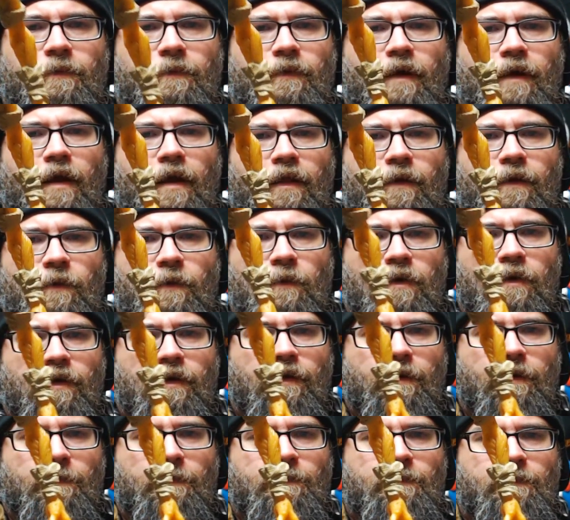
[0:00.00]
Probably one
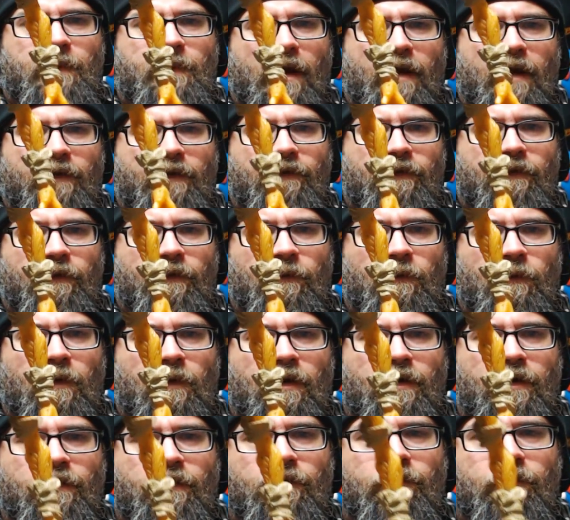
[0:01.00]
of the best
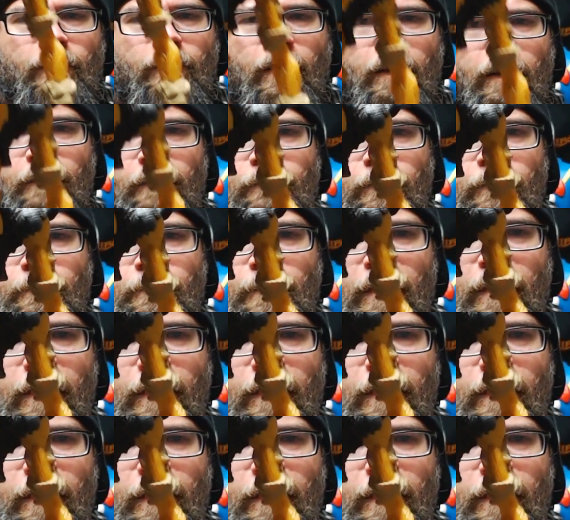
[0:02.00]
ones ever